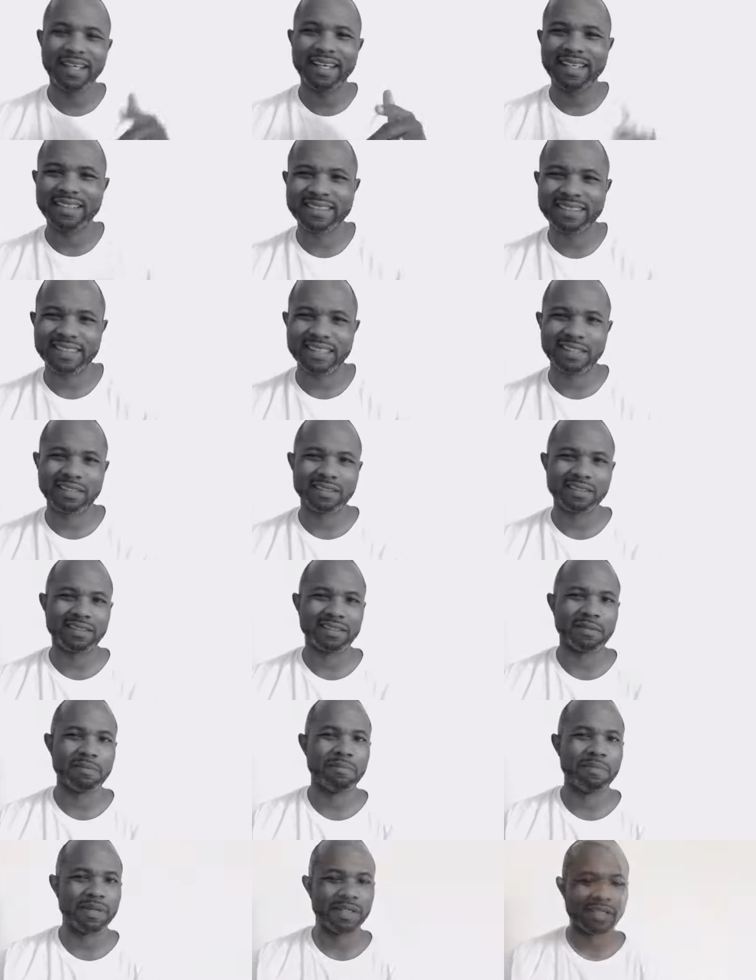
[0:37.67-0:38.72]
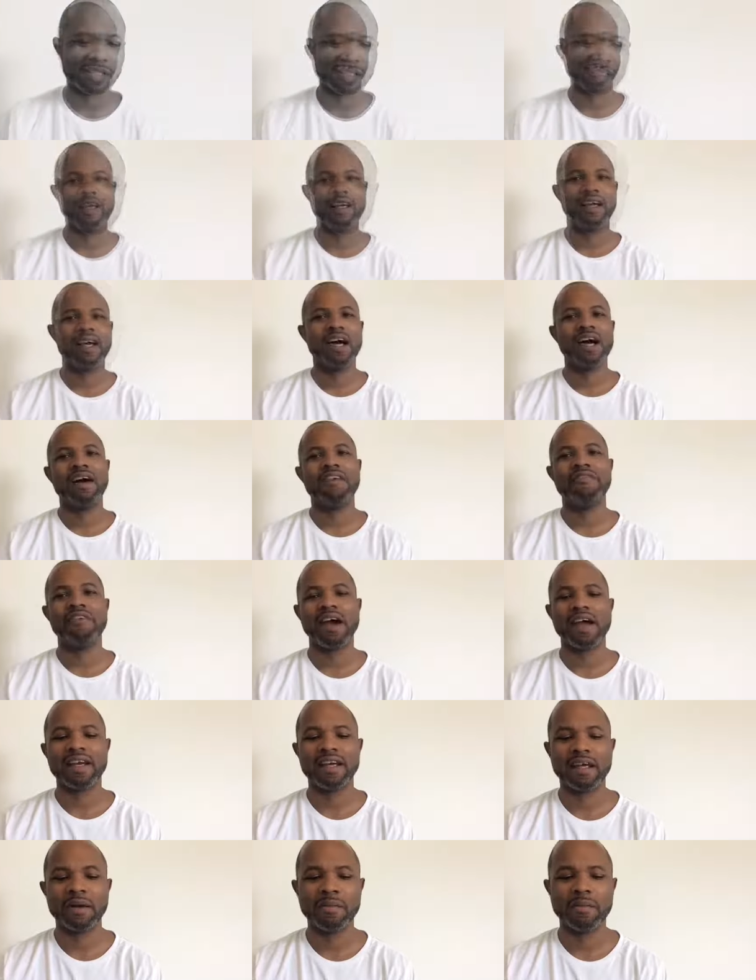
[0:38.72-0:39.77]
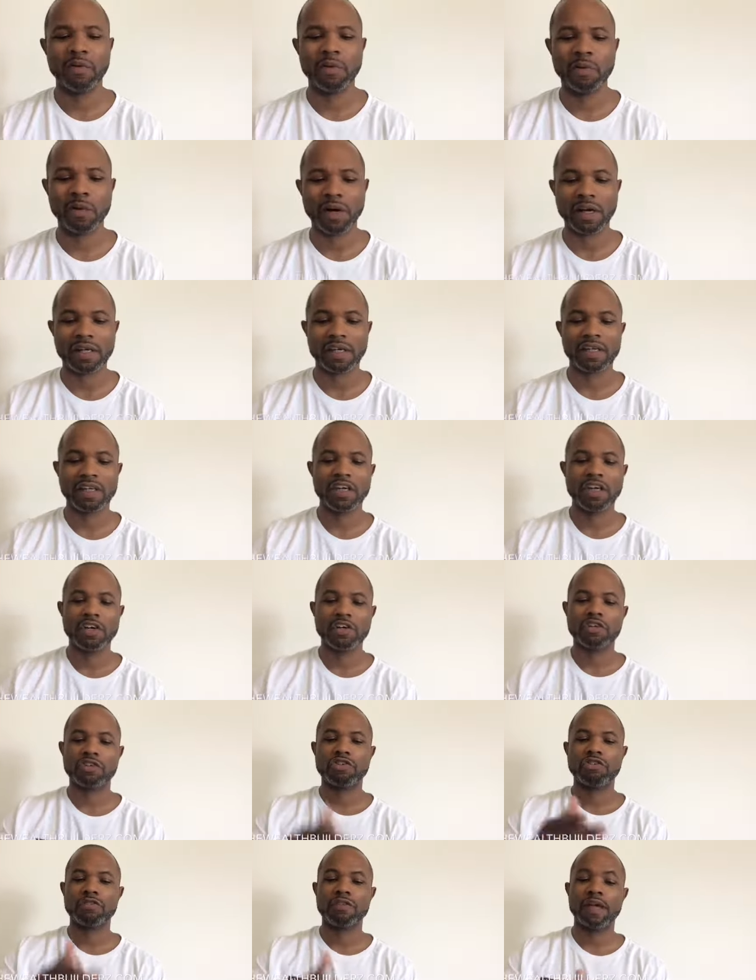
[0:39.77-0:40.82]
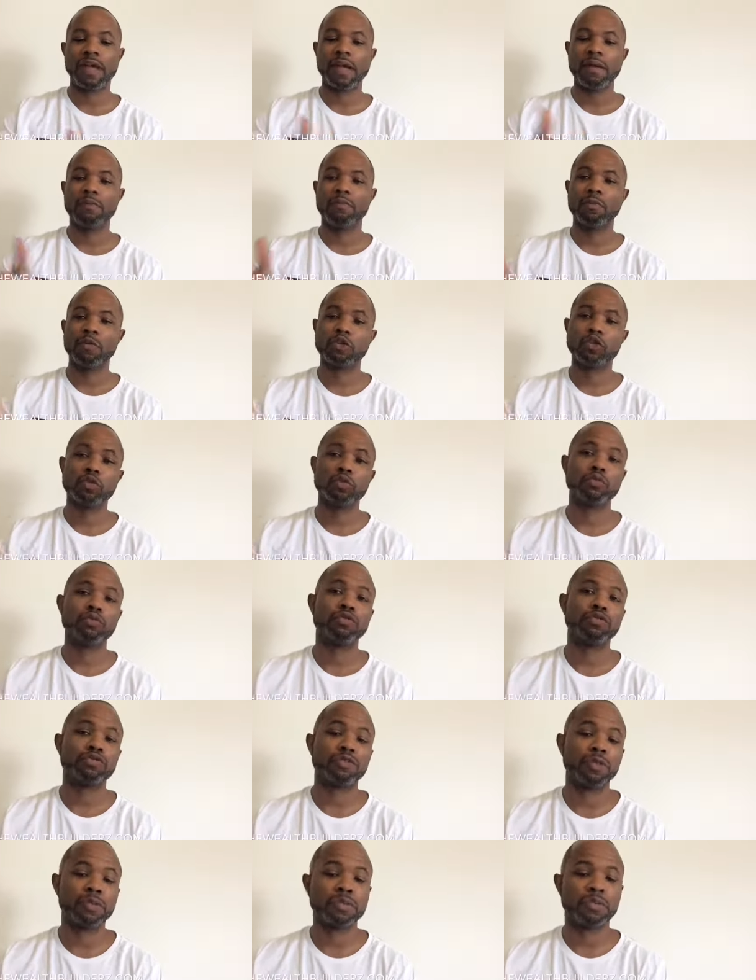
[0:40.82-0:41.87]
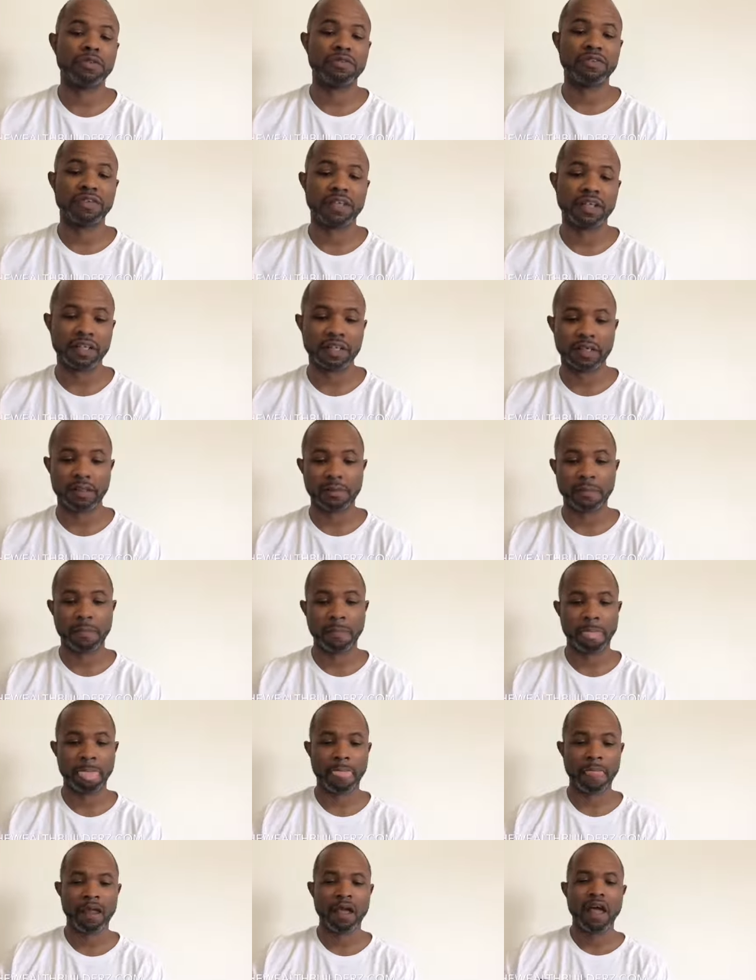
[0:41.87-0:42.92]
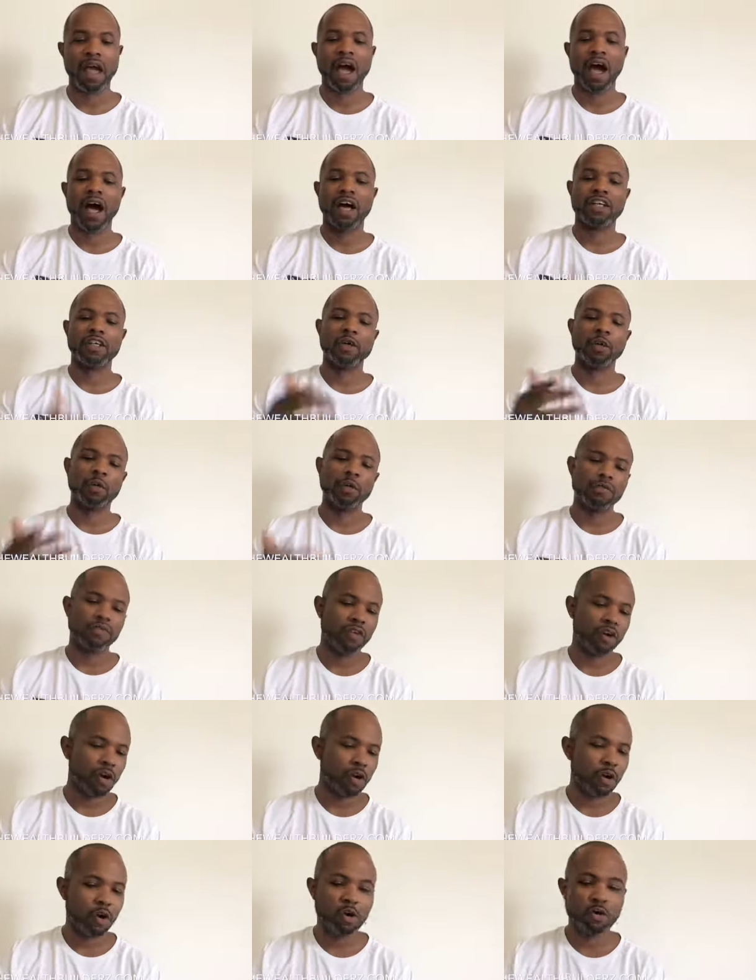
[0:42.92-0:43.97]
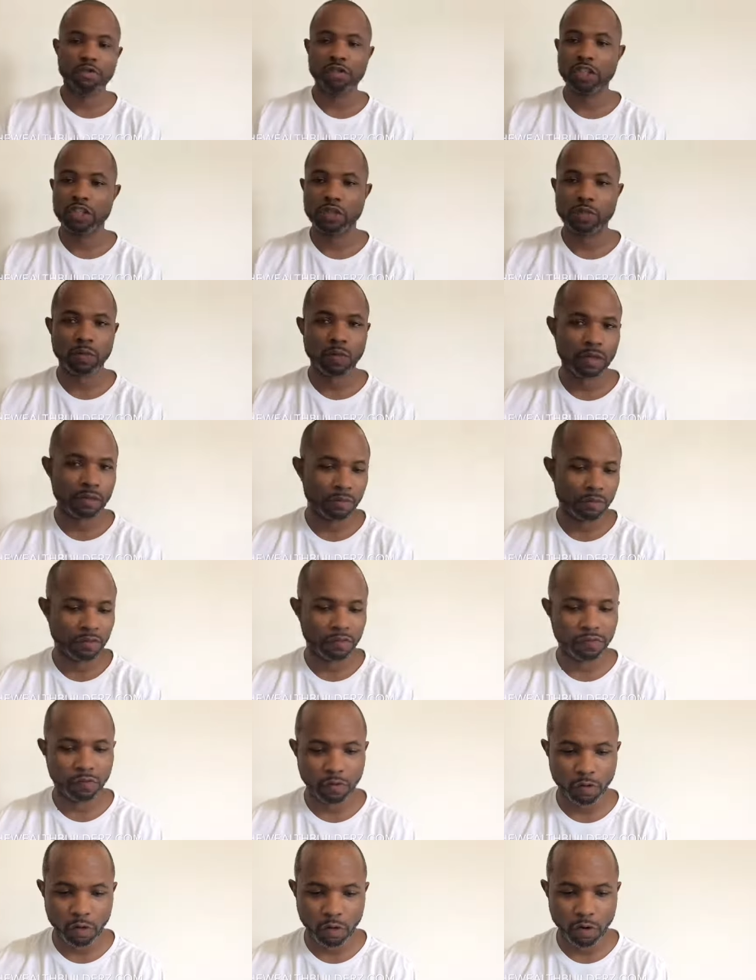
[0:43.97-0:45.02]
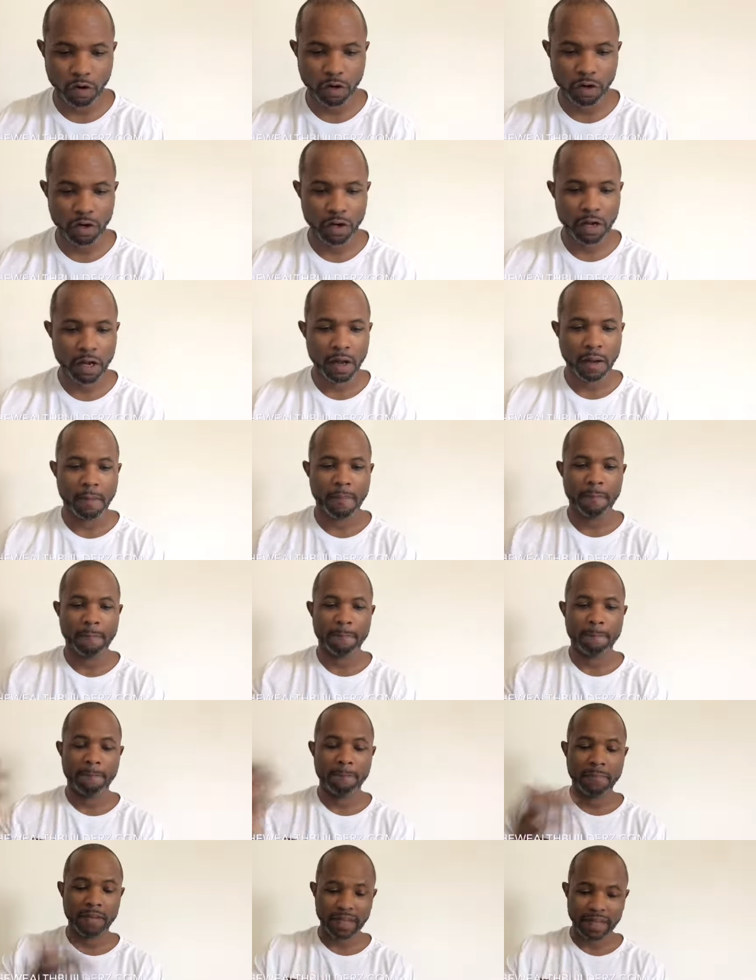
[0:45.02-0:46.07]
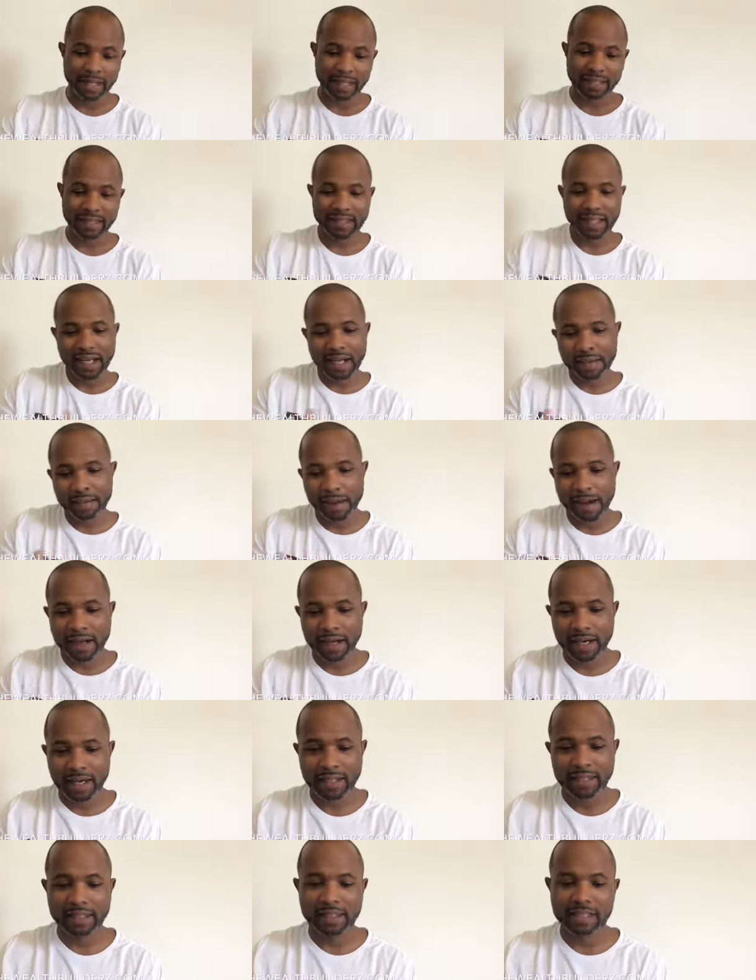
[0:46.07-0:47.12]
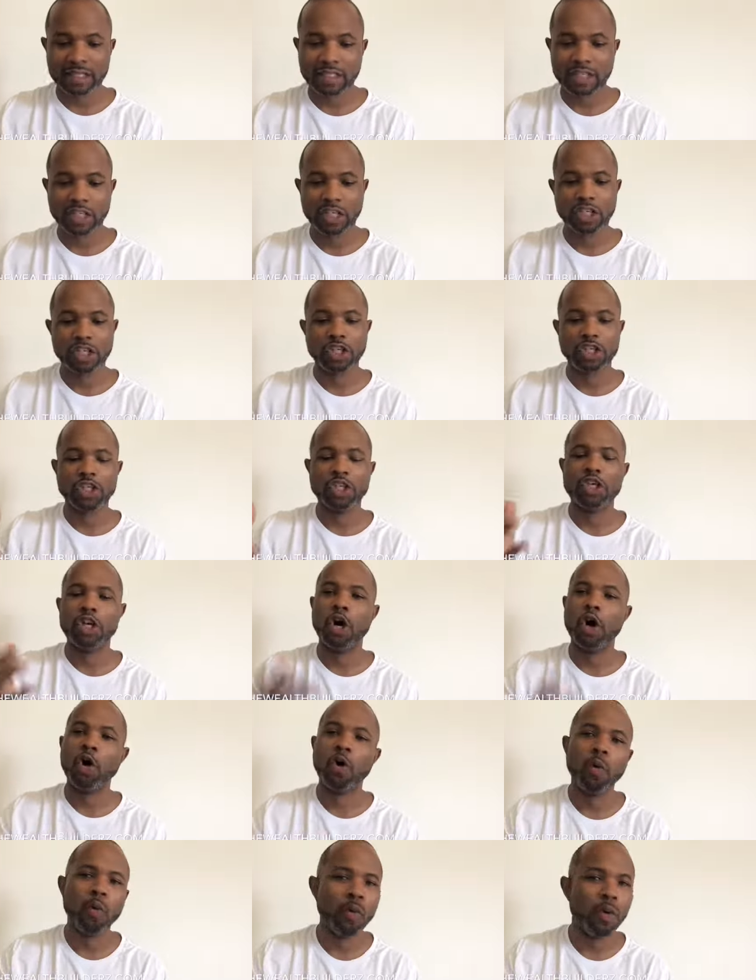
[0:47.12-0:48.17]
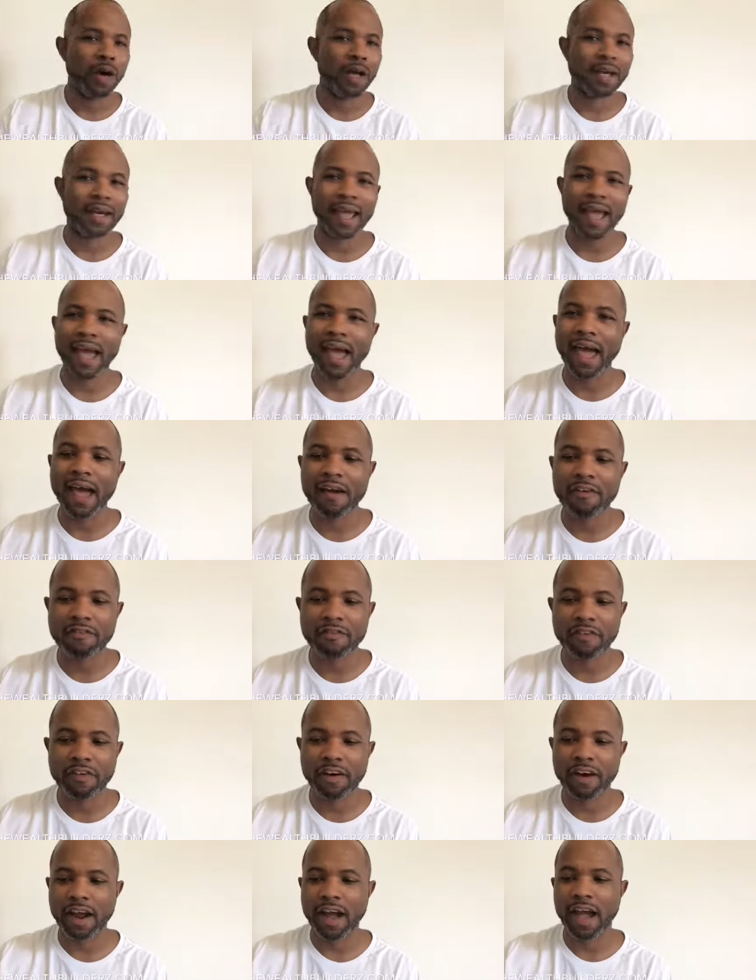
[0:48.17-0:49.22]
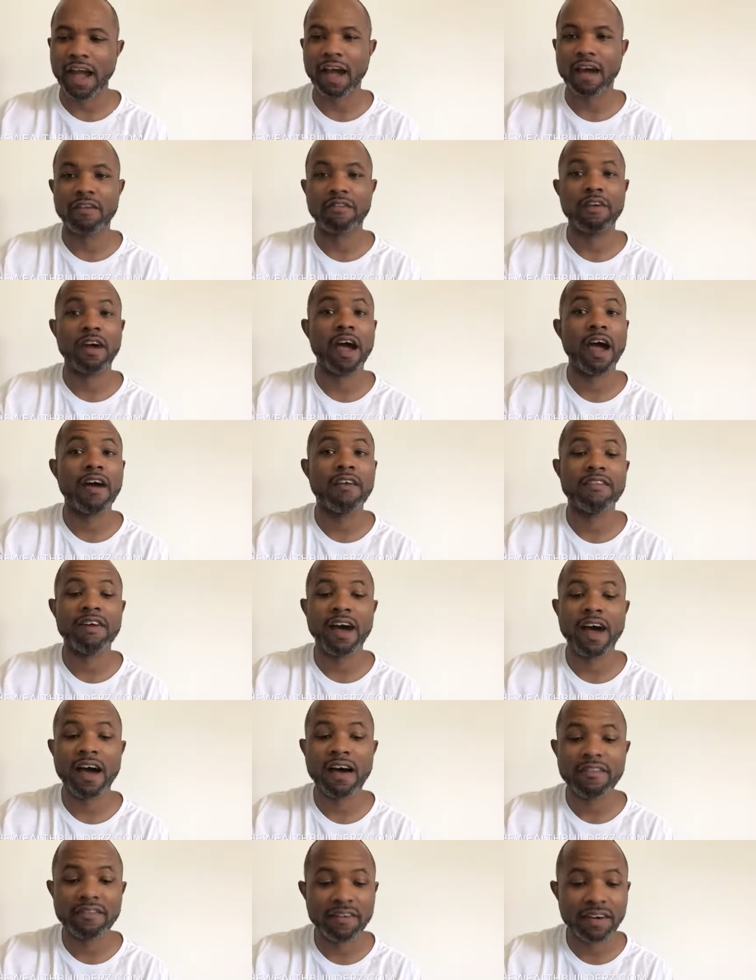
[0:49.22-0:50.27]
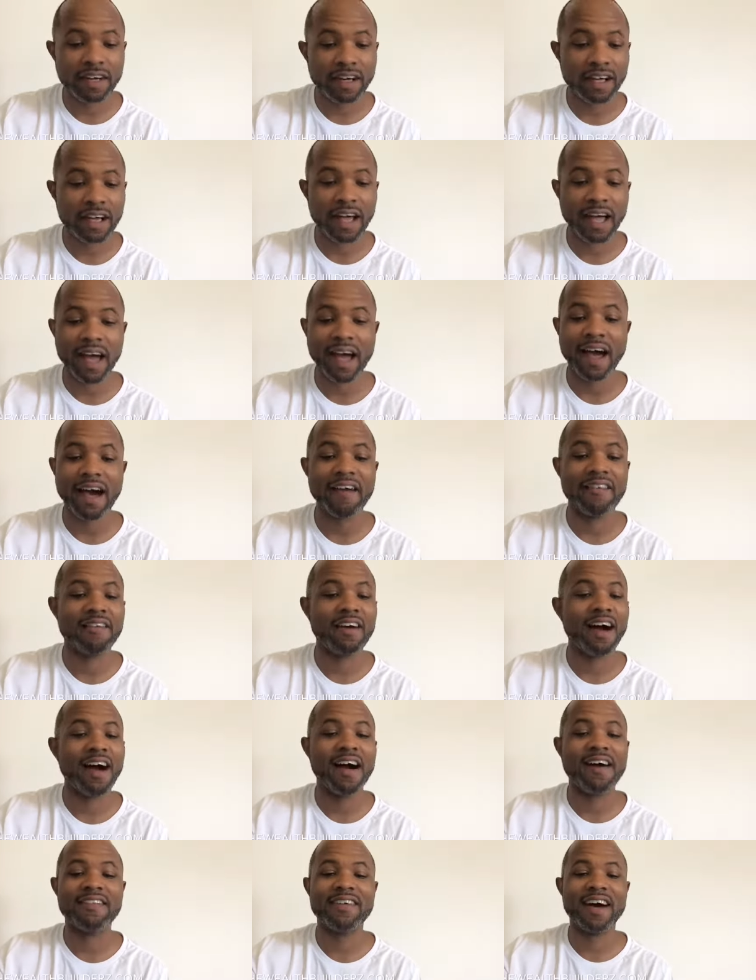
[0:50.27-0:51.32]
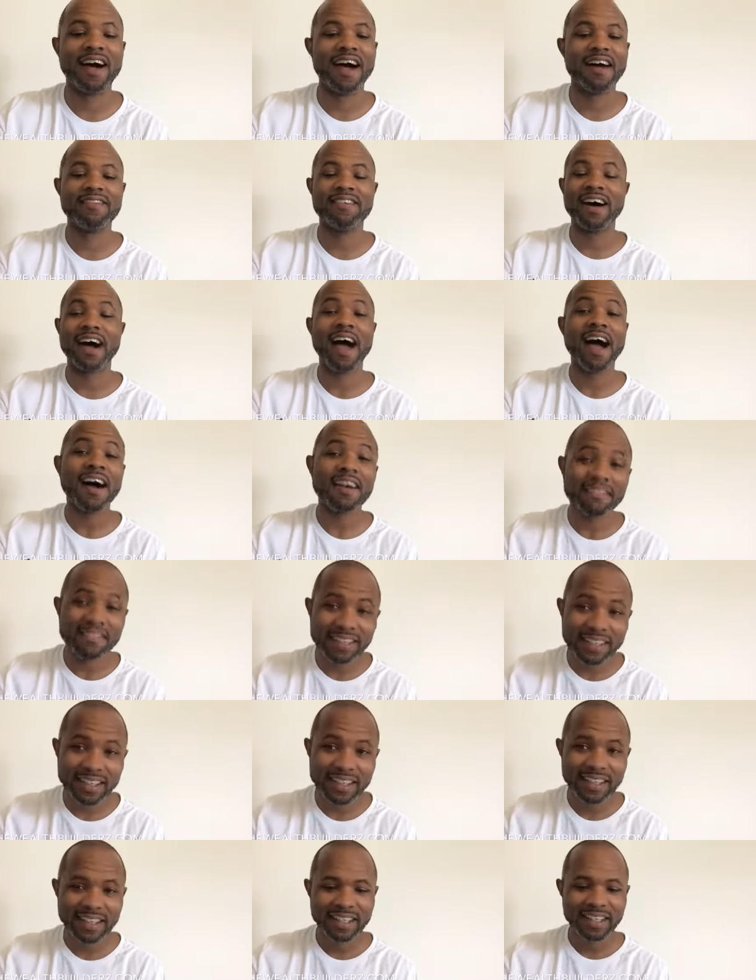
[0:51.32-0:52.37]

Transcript: let's get to business. All right, number one, create multiple streams of income. I know we've all heard this one before, but think about it like this. No one ever, ever, ever, ever, ever, ever, ever, ever